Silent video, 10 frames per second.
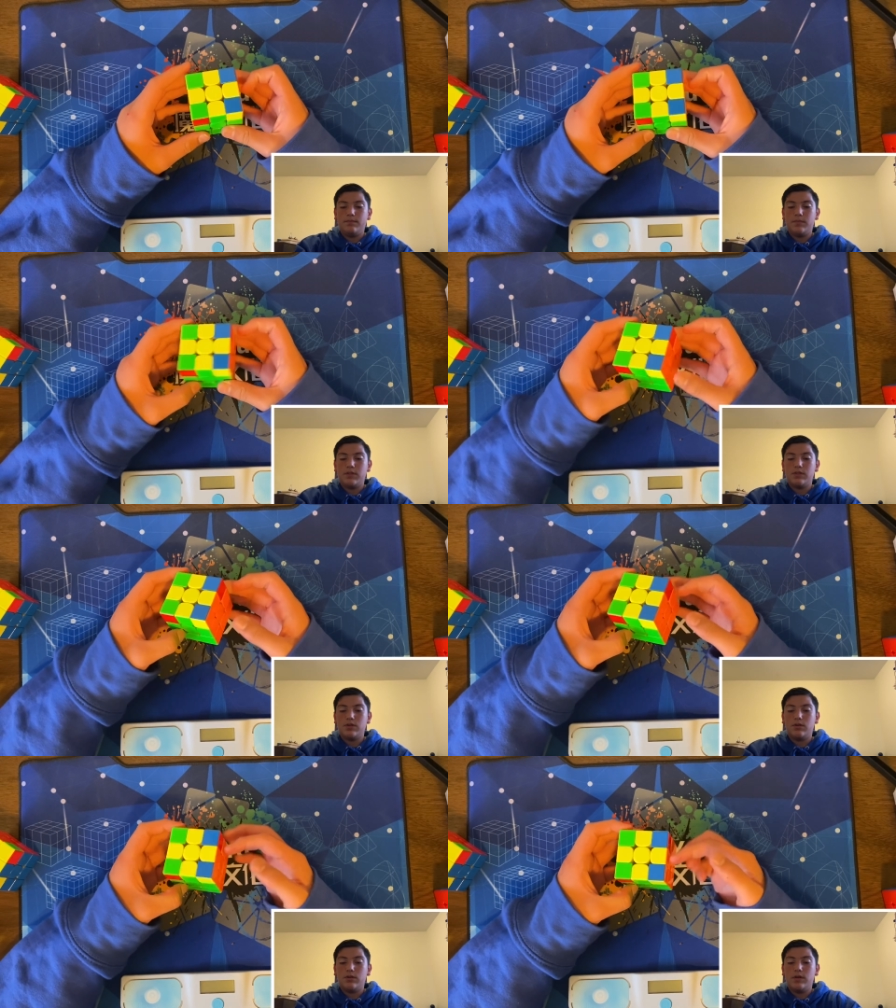And
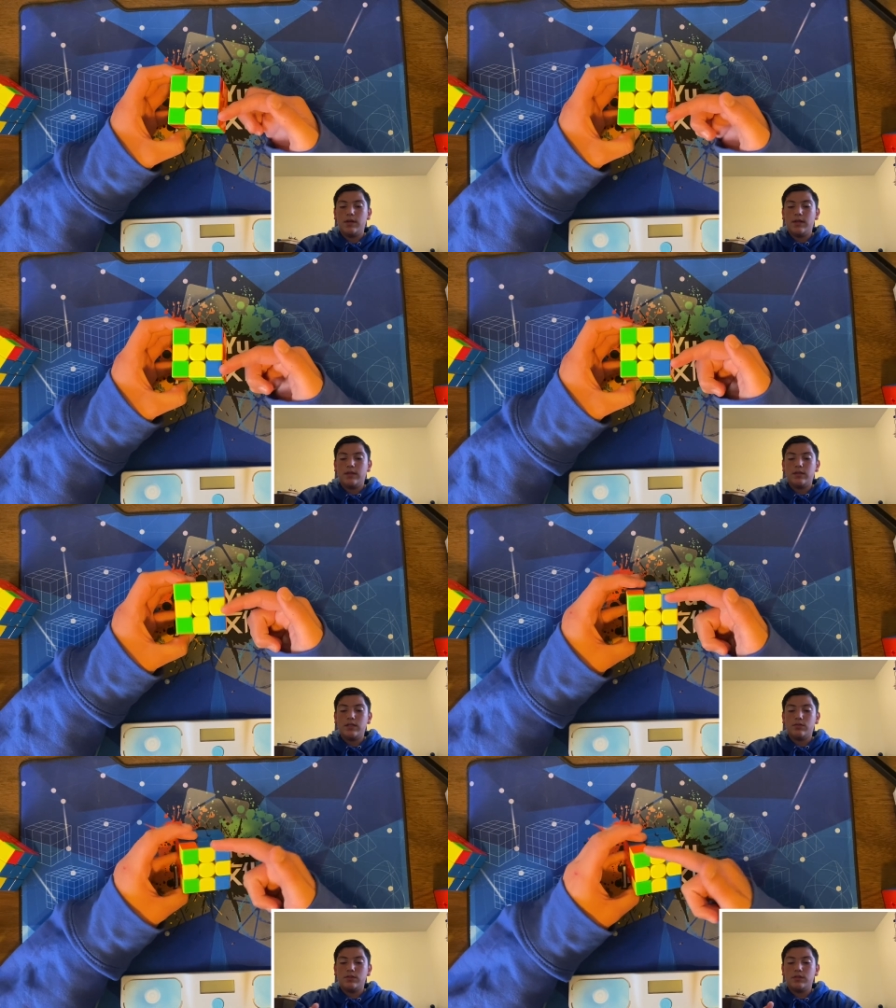so these
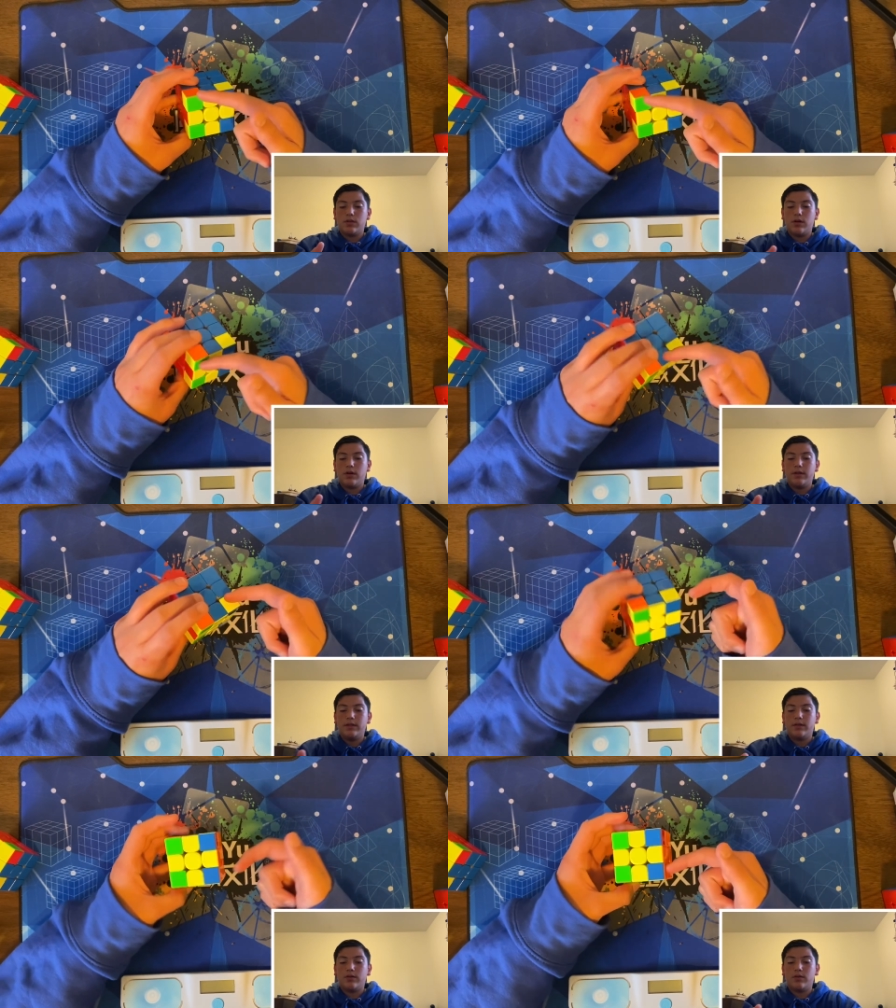ones aren't in
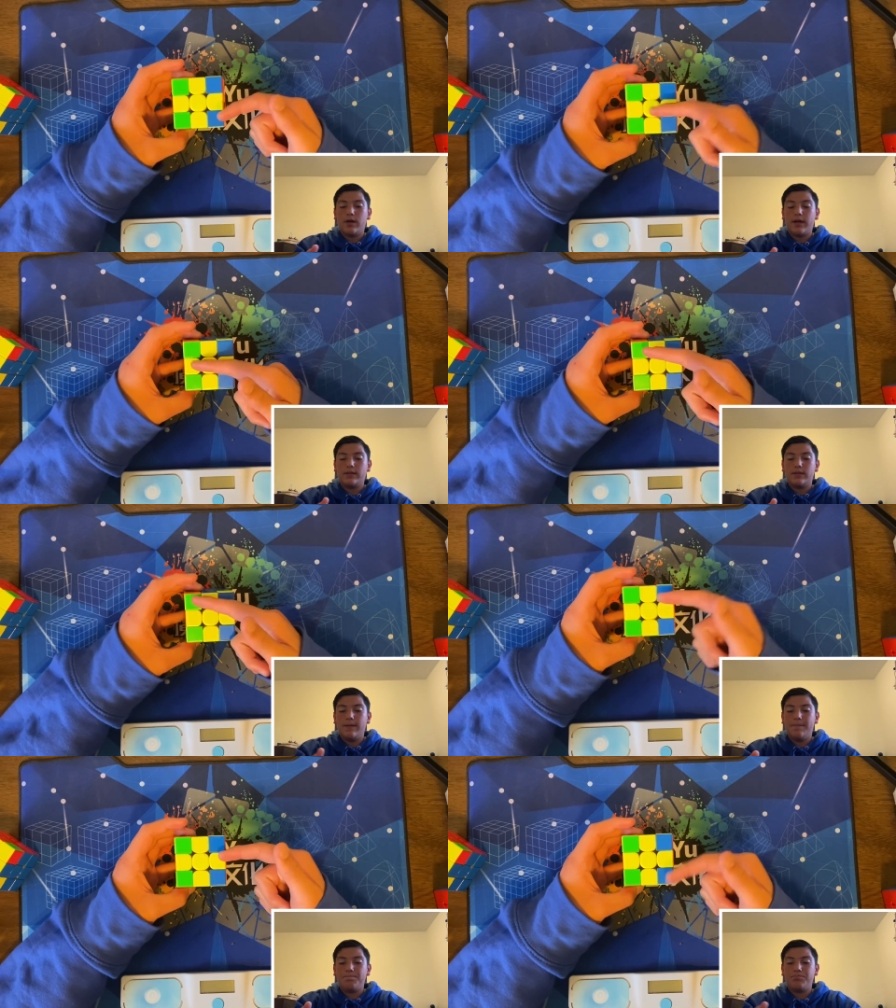the correct
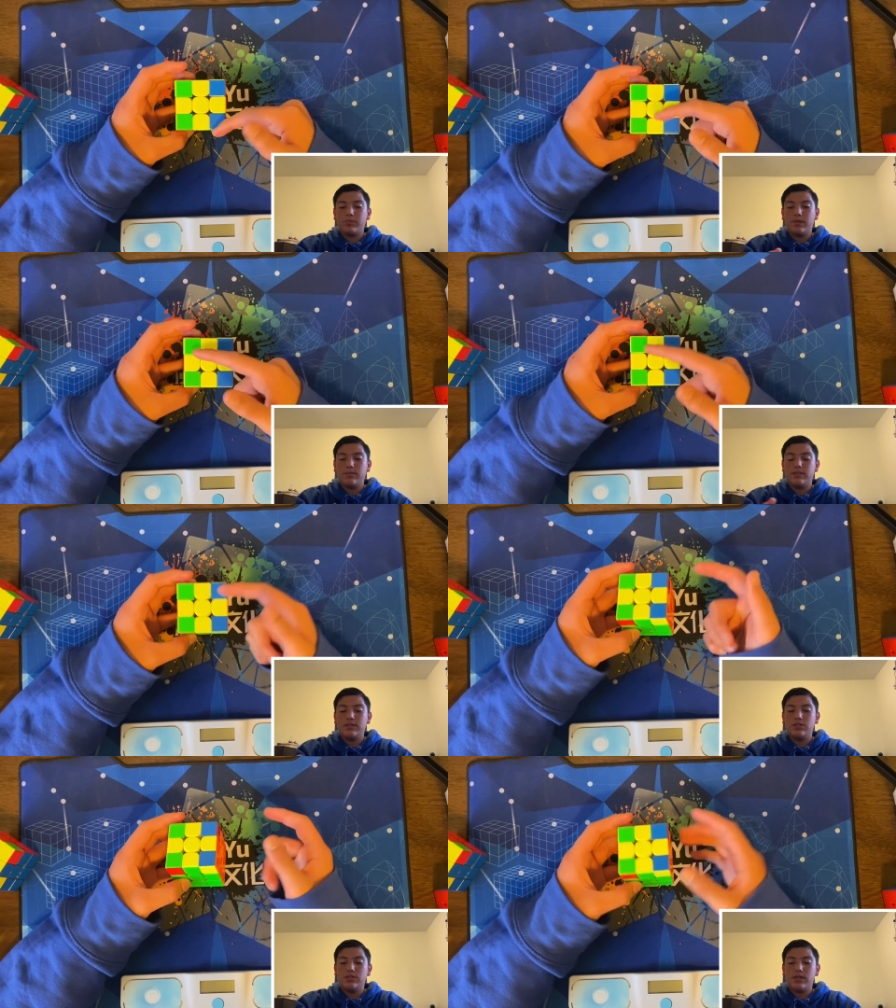
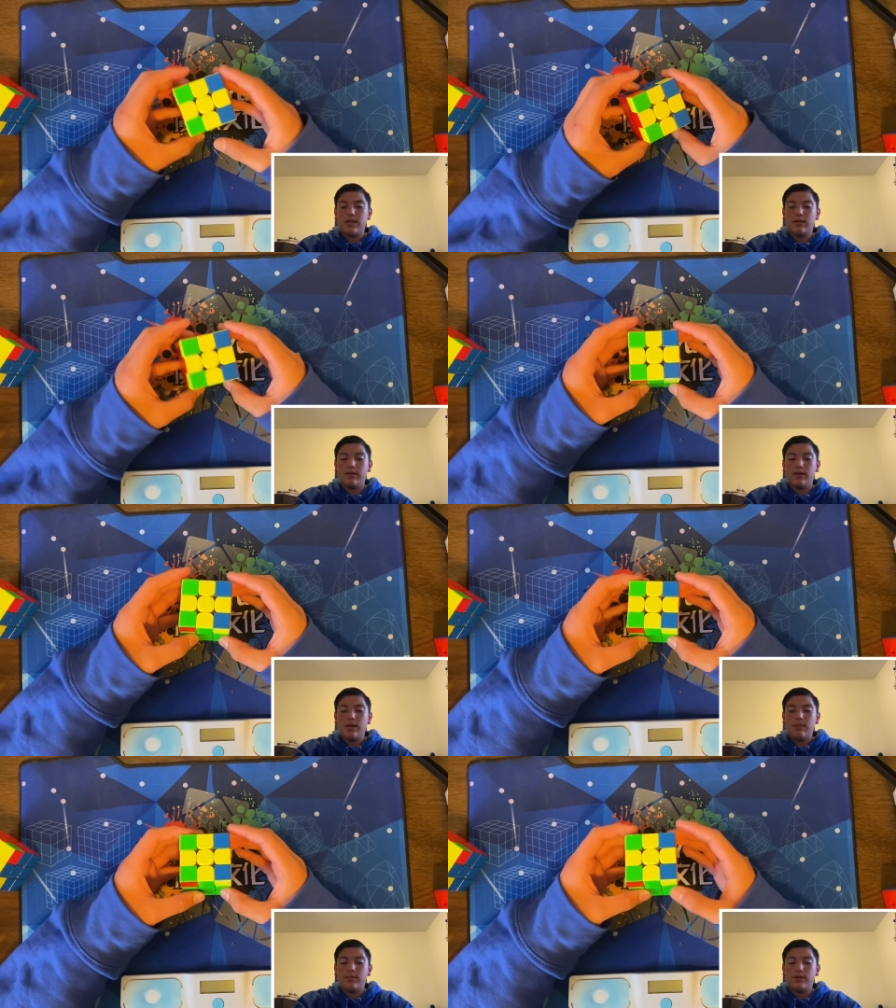positions yet,
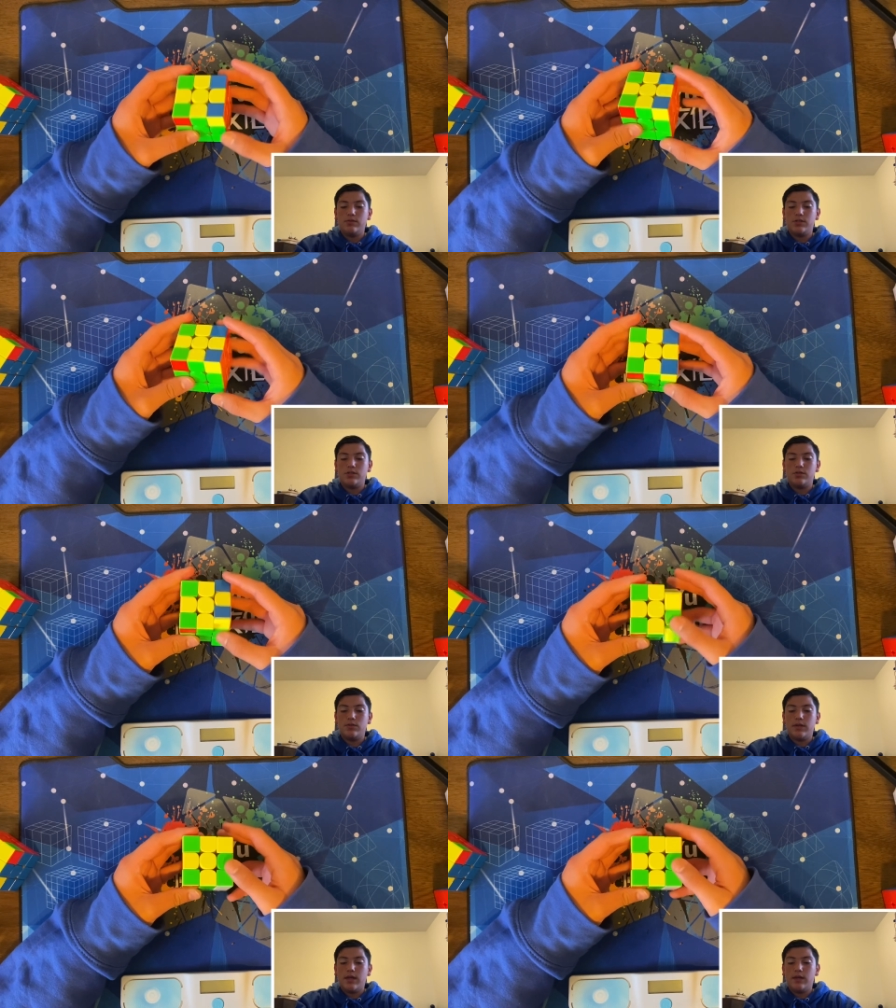but you just do
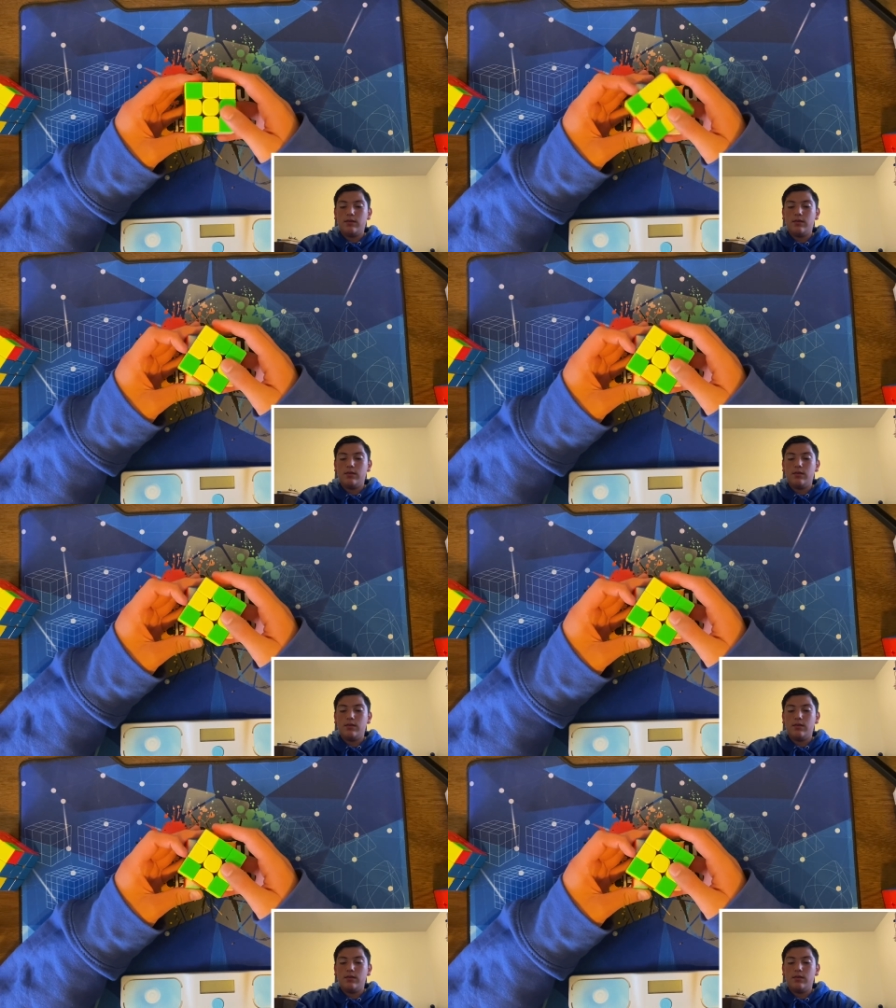it again,